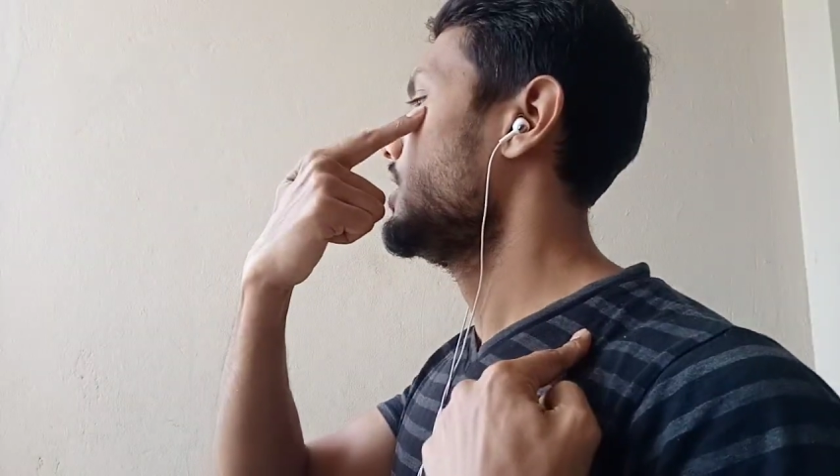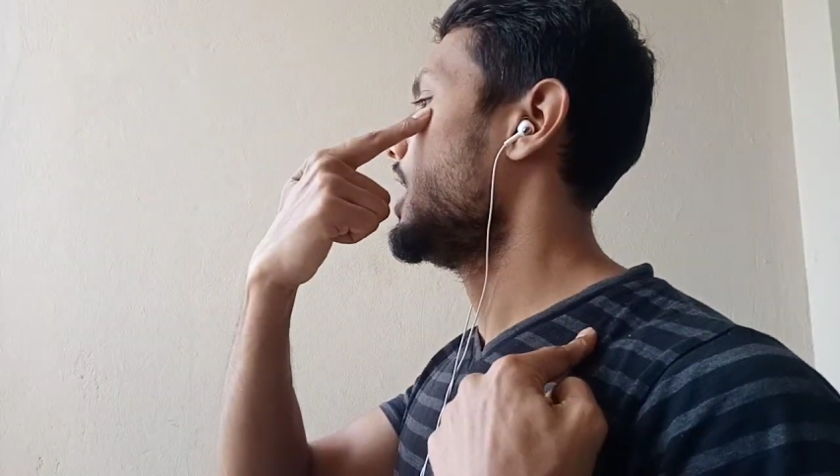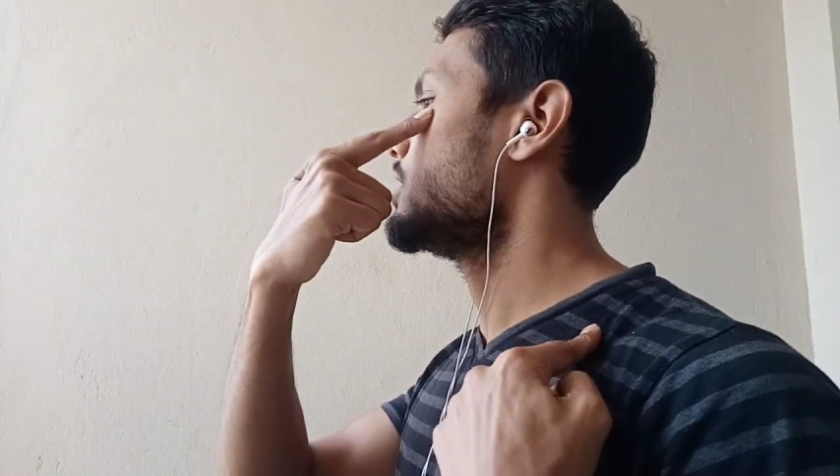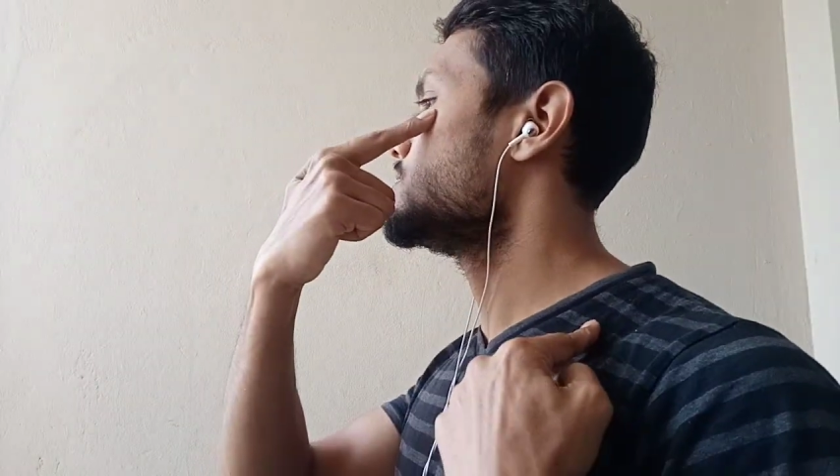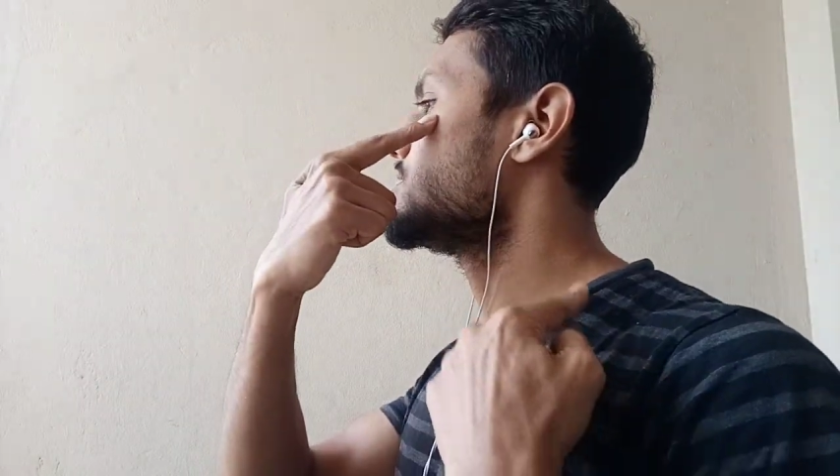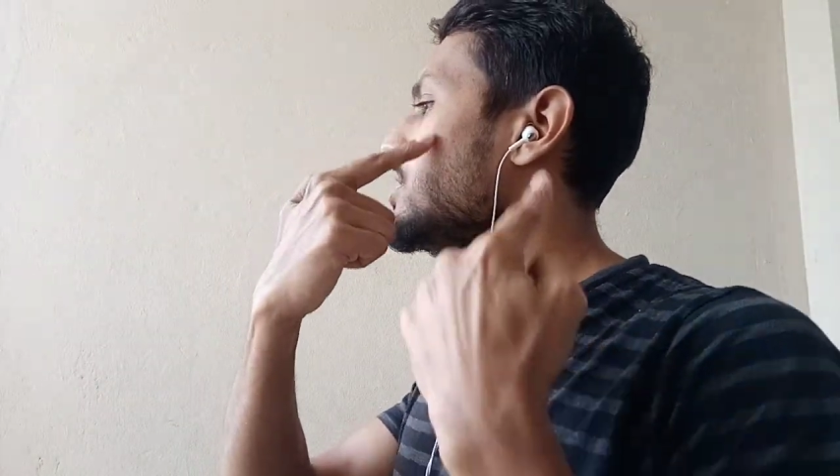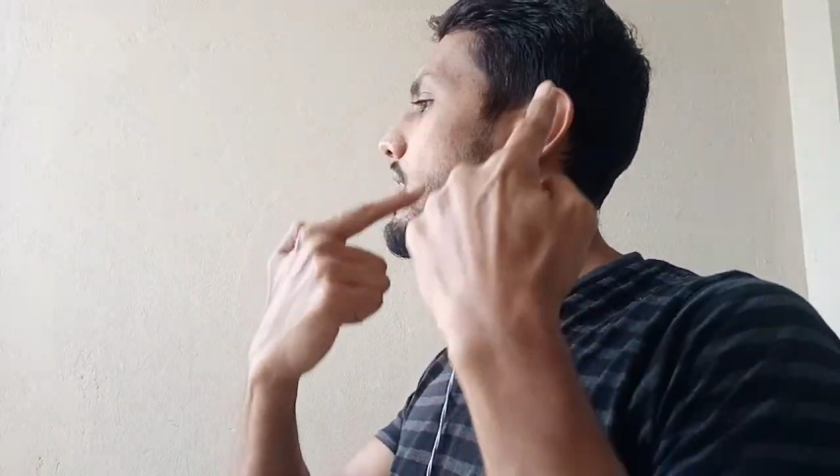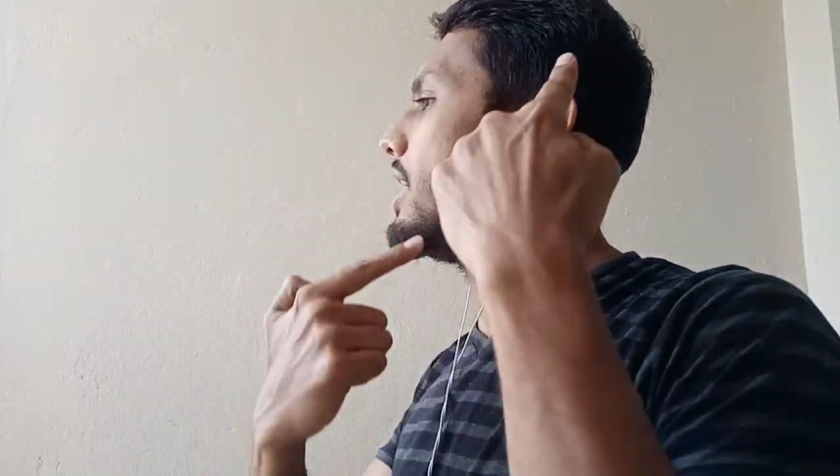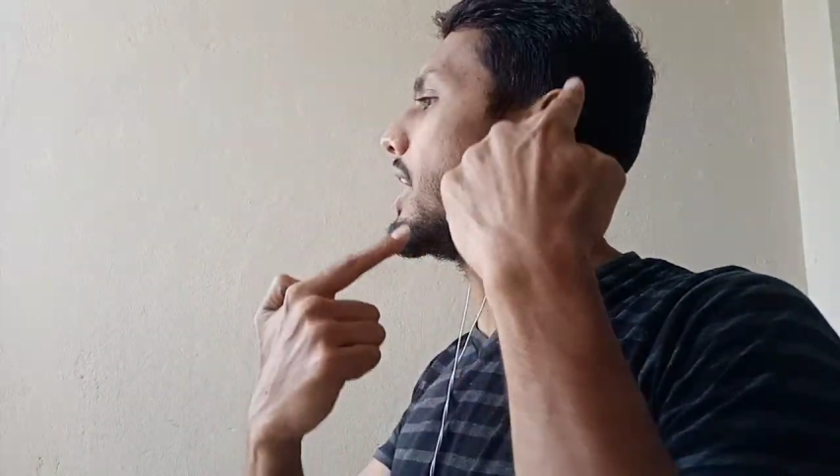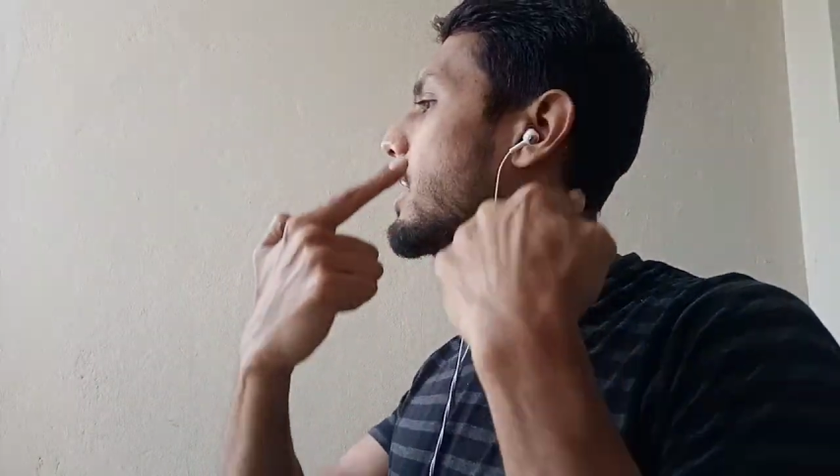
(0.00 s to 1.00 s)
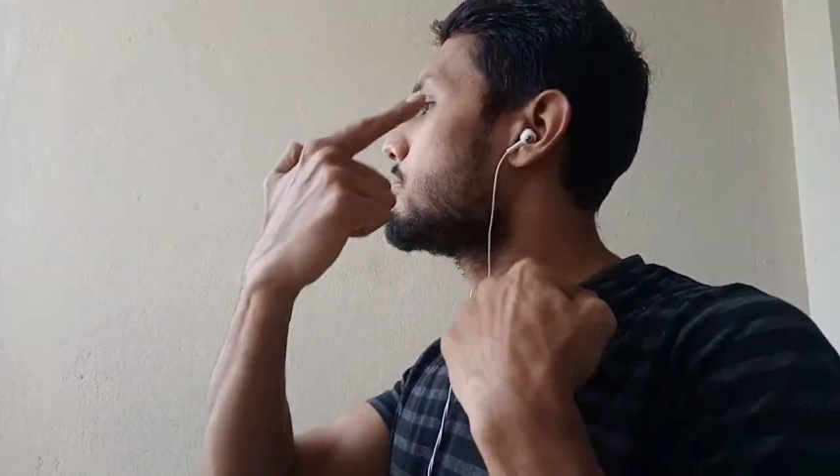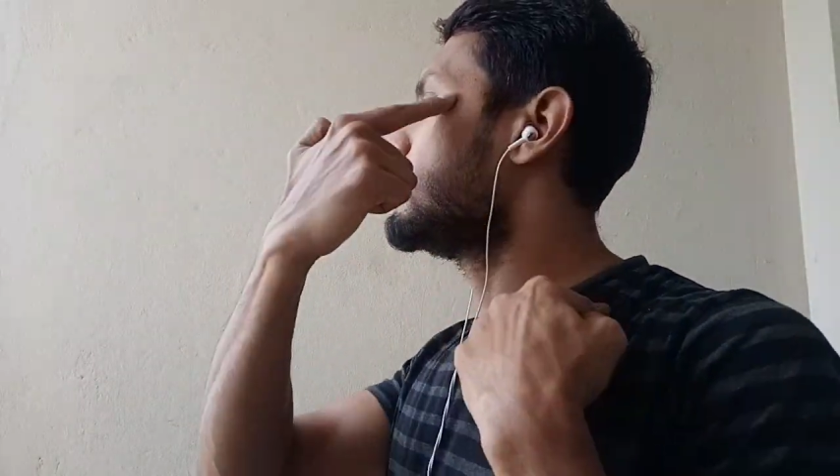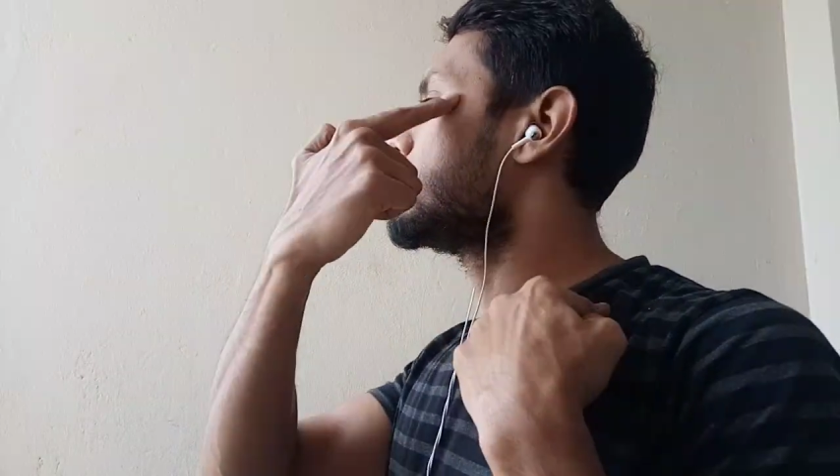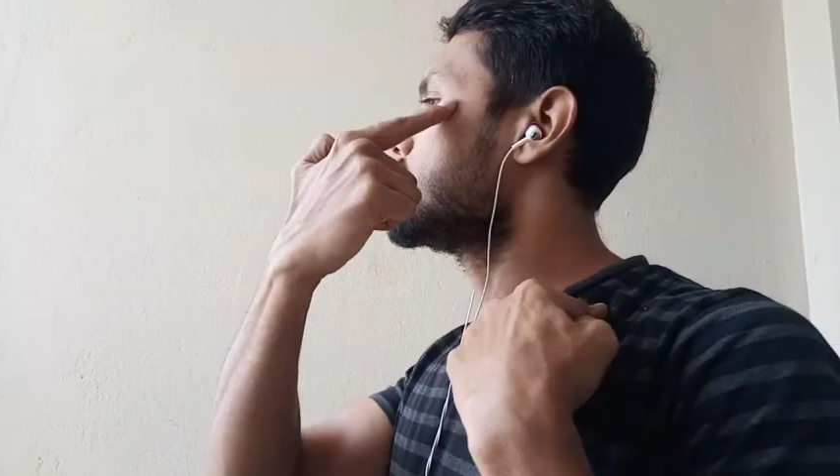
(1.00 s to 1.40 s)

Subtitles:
and you'll see the alignment